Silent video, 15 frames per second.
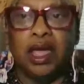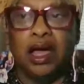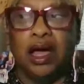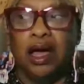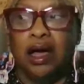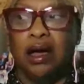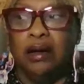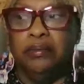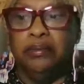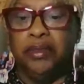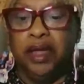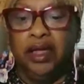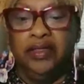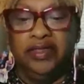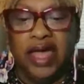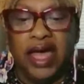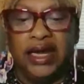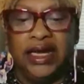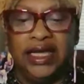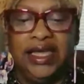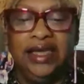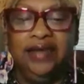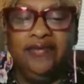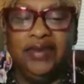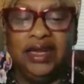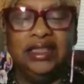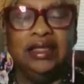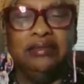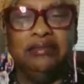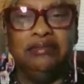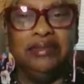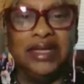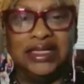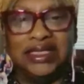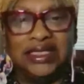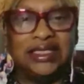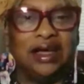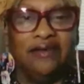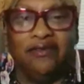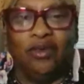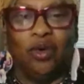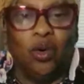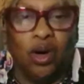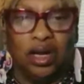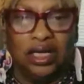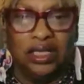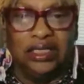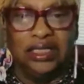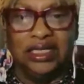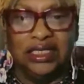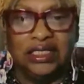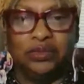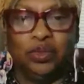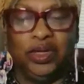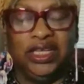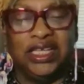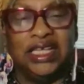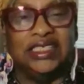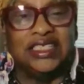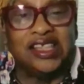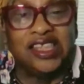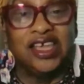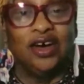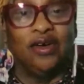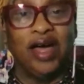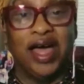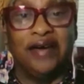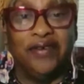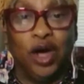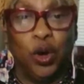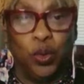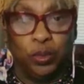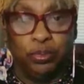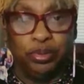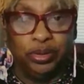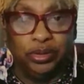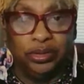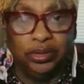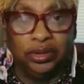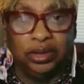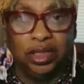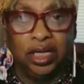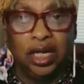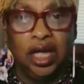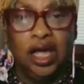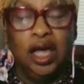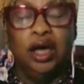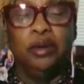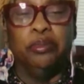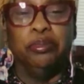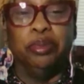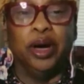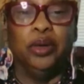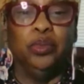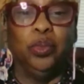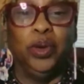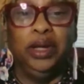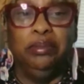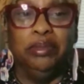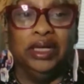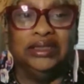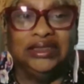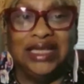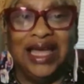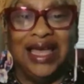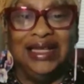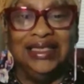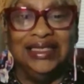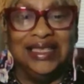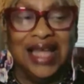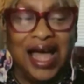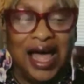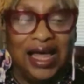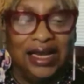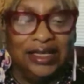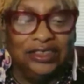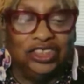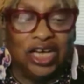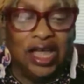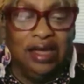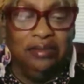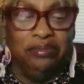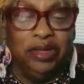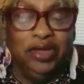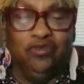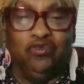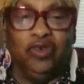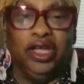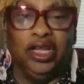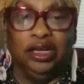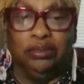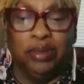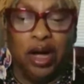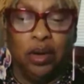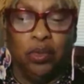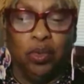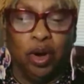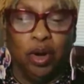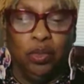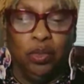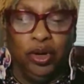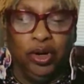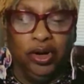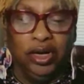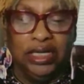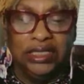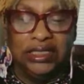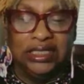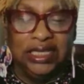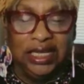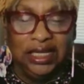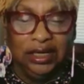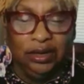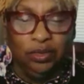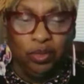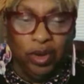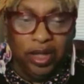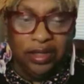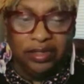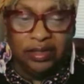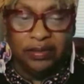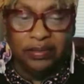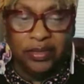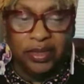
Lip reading: that even in the midst of all of this, we can still have hope. But we must acknowledge and be real about what we're dealing with.